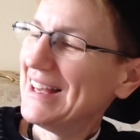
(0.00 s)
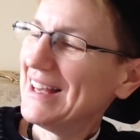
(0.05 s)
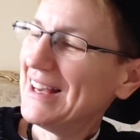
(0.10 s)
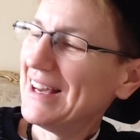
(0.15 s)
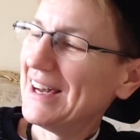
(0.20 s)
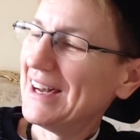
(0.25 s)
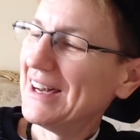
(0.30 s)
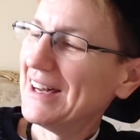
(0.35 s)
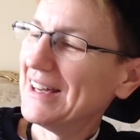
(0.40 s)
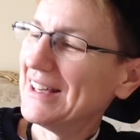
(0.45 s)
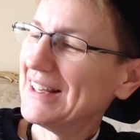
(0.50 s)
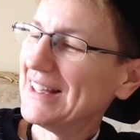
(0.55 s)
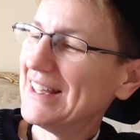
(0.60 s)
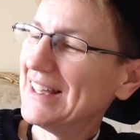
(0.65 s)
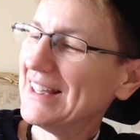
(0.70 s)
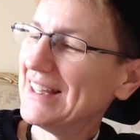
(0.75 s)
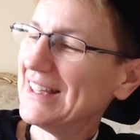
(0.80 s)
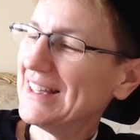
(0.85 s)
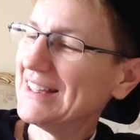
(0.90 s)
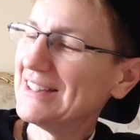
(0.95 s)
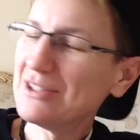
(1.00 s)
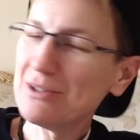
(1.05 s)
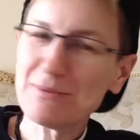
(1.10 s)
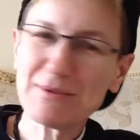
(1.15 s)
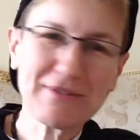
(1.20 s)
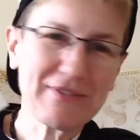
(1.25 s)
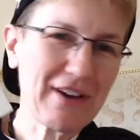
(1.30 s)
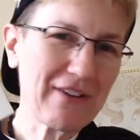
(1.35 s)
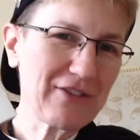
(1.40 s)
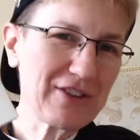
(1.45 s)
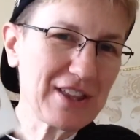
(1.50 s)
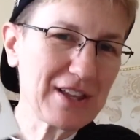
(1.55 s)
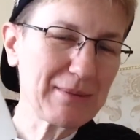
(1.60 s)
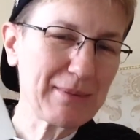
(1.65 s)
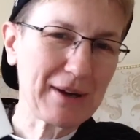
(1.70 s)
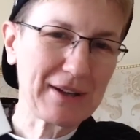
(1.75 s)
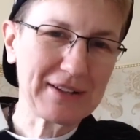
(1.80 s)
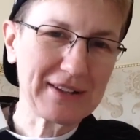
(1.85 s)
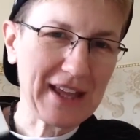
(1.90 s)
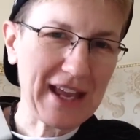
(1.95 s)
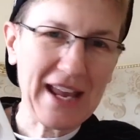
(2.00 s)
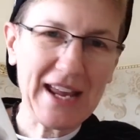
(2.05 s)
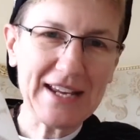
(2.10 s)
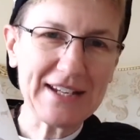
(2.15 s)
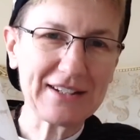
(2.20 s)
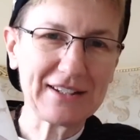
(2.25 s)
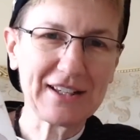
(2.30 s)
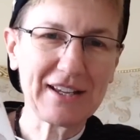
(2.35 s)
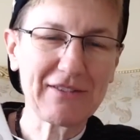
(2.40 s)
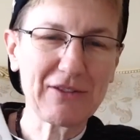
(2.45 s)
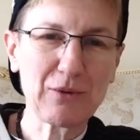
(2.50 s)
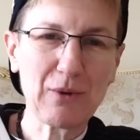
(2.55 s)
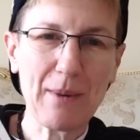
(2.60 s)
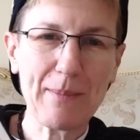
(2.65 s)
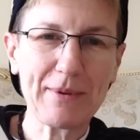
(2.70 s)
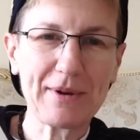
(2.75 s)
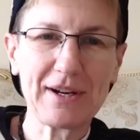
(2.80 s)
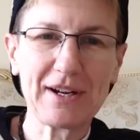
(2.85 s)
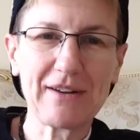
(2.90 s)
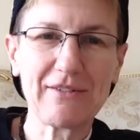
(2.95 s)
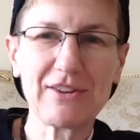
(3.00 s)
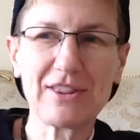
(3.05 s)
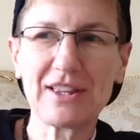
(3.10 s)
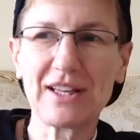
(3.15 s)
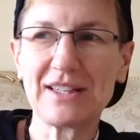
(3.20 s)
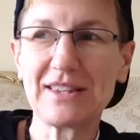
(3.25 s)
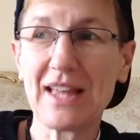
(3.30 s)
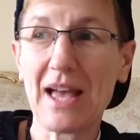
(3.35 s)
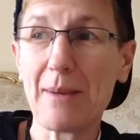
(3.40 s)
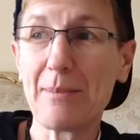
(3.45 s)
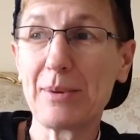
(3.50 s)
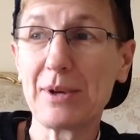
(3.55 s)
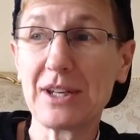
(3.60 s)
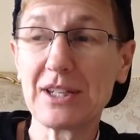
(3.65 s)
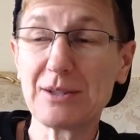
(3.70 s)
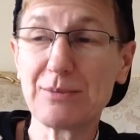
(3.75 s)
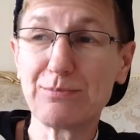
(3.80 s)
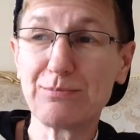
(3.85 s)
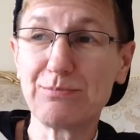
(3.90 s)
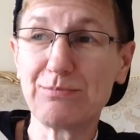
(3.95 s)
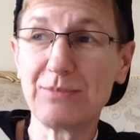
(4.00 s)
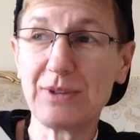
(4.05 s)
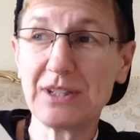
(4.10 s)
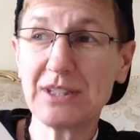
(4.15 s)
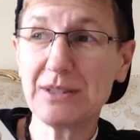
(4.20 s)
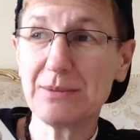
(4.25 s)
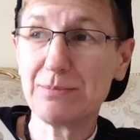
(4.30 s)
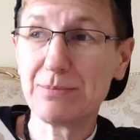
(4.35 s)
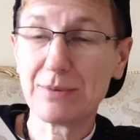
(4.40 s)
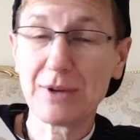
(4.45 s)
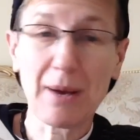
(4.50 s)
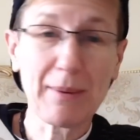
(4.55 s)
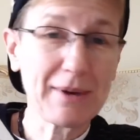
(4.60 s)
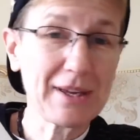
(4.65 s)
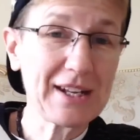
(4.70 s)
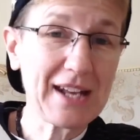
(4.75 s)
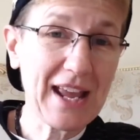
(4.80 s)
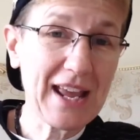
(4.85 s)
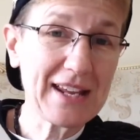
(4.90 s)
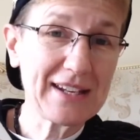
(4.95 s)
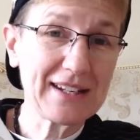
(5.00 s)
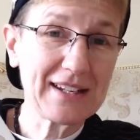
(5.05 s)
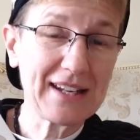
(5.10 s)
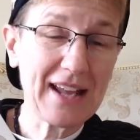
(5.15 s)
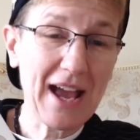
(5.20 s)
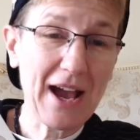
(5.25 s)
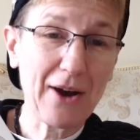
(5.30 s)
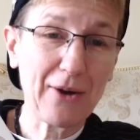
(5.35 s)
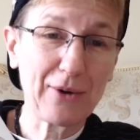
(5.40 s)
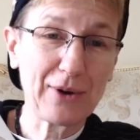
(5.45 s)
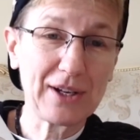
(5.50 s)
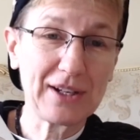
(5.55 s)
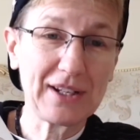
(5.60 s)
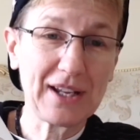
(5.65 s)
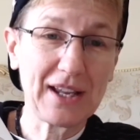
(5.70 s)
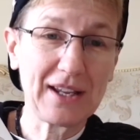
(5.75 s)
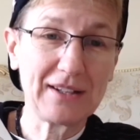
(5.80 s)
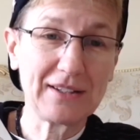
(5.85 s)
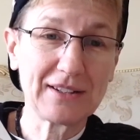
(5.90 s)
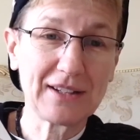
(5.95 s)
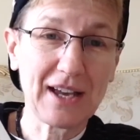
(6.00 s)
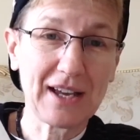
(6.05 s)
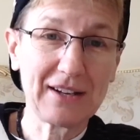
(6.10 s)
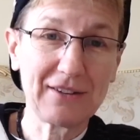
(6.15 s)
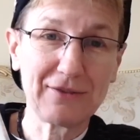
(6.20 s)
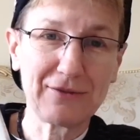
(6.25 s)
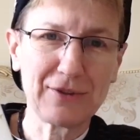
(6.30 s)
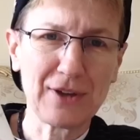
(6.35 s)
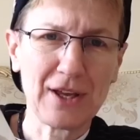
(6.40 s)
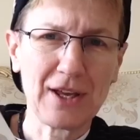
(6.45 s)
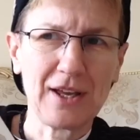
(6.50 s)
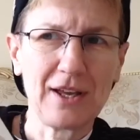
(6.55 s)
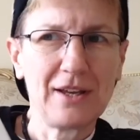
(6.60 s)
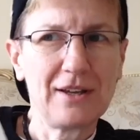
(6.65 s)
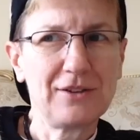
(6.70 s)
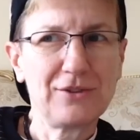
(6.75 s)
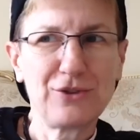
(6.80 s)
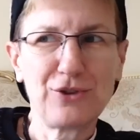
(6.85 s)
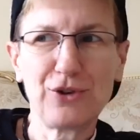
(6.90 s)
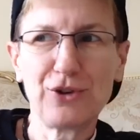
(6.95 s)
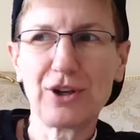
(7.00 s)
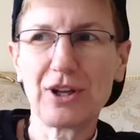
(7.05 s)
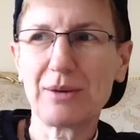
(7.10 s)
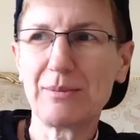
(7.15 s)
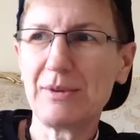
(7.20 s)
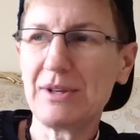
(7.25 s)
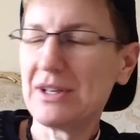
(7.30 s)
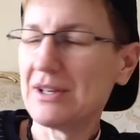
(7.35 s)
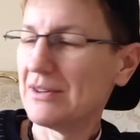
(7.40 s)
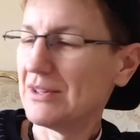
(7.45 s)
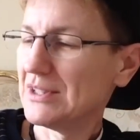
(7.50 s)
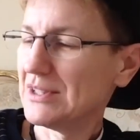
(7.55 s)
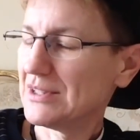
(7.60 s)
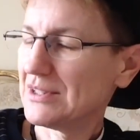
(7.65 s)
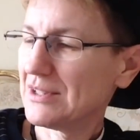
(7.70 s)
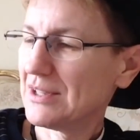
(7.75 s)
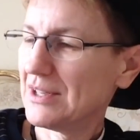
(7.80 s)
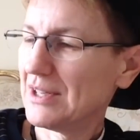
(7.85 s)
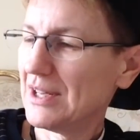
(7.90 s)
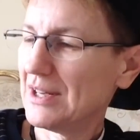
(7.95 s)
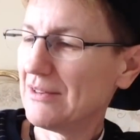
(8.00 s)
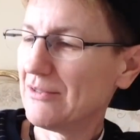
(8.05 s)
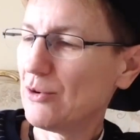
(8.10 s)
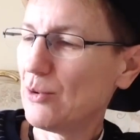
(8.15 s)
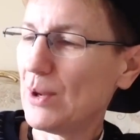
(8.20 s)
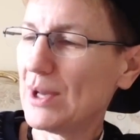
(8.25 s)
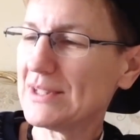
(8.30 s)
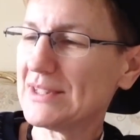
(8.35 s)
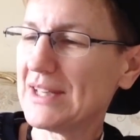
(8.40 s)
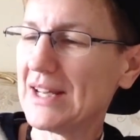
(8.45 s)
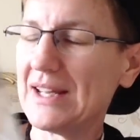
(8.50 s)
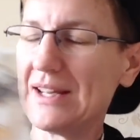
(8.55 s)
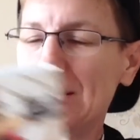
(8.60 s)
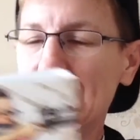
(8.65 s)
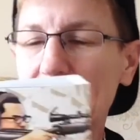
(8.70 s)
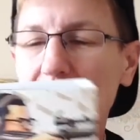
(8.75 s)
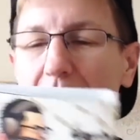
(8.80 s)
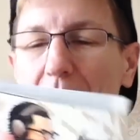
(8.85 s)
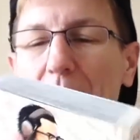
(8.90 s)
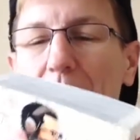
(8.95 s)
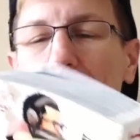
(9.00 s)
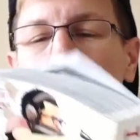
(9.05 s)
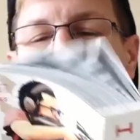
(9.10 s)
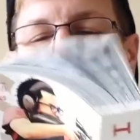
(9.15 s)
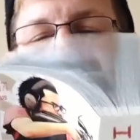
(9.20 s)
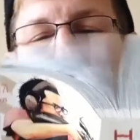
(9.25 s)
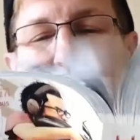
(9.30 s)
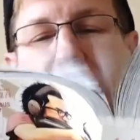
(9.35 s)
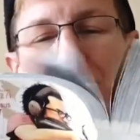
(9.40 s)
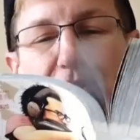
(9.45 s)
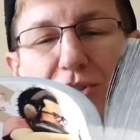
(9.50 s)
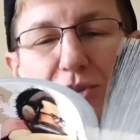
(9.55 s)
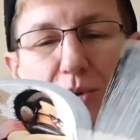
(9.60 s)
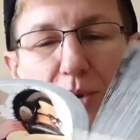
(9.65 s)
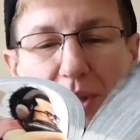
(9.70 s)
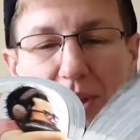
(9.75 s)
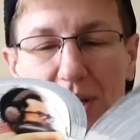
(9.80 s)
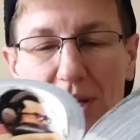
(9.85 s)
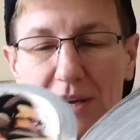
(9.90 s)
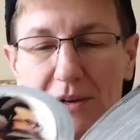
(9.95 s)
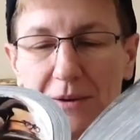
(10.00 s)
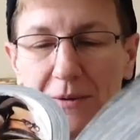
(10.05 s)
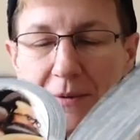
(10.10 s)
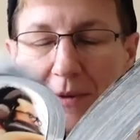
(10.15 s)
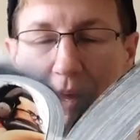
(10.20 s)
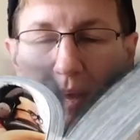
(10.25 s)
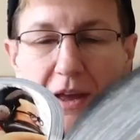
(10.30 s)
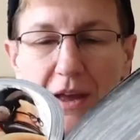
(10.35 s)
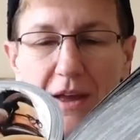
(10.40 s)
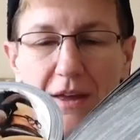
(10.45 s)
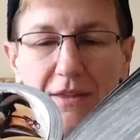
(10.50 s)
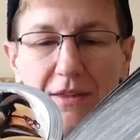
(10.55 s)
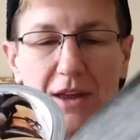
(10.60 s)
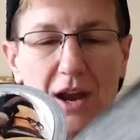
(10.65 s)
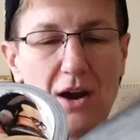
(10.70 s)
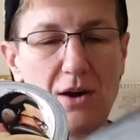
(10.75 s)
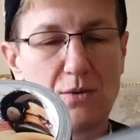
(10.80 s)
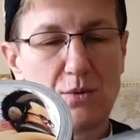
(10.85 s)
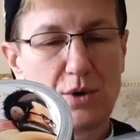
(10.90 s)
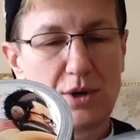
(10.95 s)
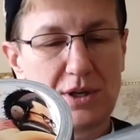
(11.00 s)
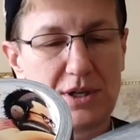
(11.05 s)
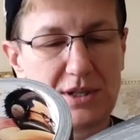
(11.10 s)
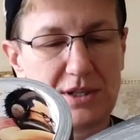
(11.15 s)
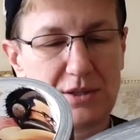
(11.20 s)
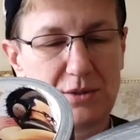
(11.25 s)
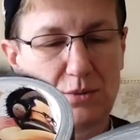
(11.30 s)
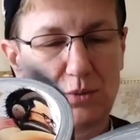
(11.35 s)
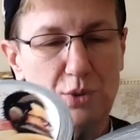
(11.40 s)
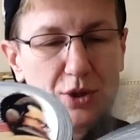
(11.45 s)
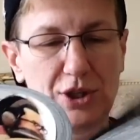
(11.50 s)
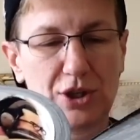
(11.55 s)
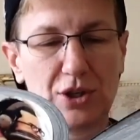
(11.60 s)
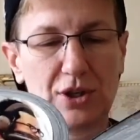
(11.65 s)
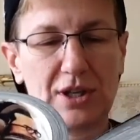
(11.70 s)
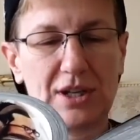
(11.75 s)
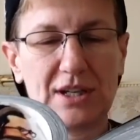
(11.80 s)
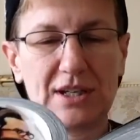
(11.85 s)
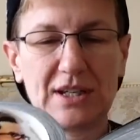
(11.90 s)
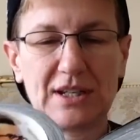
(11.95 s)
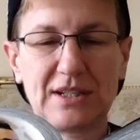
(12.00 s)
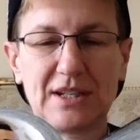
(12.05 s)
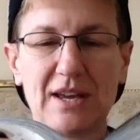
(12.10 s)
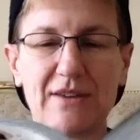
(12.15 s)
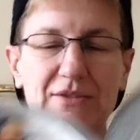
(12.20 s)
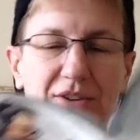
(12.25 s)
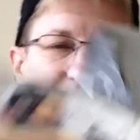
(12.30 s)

uh, he, in terms of everything about the handling of the weapon and everything like that. But it's it's coming in handy now and, and kind of turning him into this kind of quasi hero within the storyline. And the artwork is really good. It does have